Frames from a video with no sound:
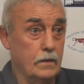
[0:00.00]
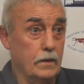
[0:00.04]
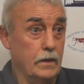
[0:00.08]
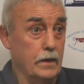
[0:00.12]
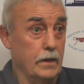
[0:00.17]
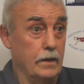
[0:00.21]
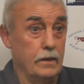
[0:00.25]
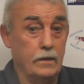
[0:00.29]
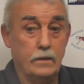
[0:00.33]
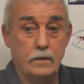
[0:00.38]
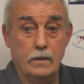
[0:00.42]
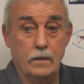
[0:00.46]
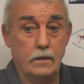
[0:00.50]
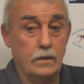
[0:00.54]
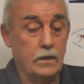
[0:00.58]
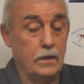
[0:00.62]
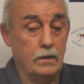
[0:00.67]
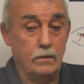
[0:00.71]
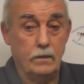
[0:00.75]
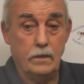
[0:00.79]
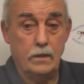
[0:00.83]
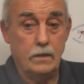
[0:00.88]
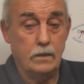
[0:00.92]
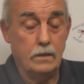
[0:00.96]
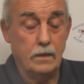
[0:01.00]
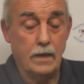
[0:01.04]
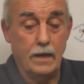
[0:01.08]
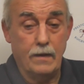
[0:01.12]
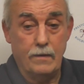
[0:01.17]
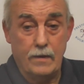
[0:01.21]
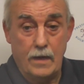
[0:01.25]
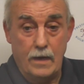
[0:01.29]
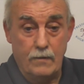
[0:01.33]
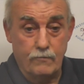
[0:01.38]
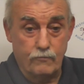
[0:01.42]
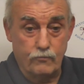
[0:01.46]
And he
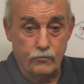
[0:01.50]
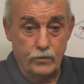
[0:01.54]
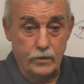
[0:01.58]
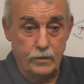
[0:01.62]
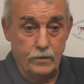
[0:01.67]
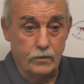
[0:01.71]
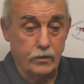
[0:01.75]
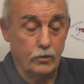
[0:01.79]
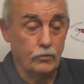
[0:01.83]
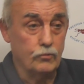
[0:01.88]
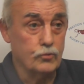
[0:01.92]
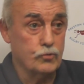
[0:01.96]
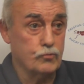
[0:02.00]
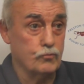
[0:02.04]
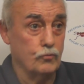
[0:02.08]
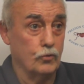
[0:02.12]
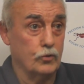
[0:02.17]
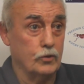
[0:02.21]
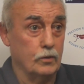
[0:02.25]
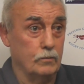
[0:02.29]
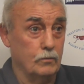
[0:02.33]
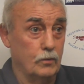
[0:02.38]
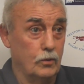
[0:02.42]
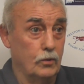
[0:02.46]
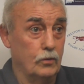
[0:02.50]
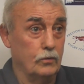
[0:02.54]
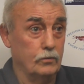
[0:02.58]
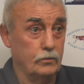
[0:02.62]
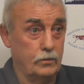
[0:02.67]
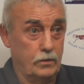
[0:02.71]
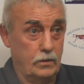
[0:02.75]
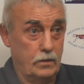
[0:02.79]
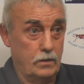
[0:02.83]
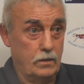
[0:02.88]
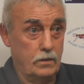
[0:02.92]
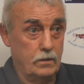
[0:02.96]
every loose rock and
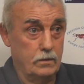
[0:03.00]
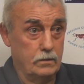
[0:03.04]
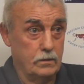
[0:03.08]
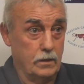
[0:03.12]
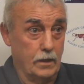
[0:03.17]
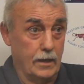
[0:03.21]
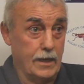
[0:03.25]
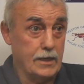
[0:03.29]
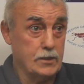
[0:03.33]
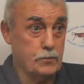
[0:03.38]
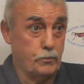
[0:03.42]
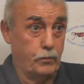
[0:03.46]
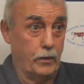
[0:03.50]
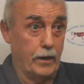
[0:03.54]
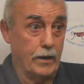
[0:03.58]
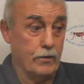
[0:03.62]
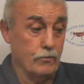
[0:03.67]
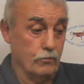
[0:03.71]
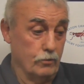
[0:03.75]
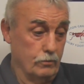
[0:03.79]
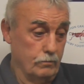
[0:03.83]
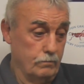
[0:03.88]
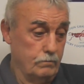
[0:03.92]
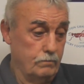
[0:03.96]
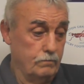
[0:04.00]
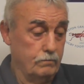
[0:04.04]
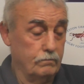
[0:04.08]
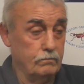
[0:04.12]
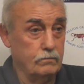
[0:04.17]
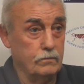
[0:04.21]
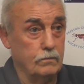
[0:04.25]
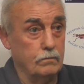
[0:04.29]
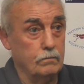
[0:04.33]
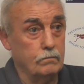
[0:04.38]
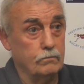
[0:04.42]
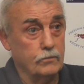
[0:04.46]
roll, the last player up
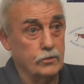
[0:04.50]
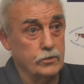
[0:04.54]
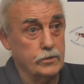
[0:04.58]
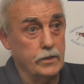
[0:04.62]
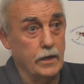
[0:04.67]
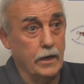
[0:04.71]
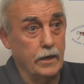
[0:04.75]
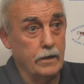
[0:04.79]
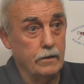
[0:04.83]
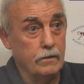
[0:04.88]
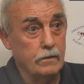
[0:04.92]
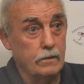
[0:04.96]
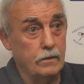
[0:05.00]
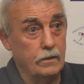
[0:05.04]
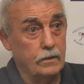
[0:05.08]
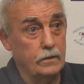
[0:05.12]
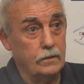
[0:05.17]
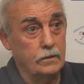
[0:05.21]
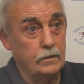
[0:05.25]
was Dyer.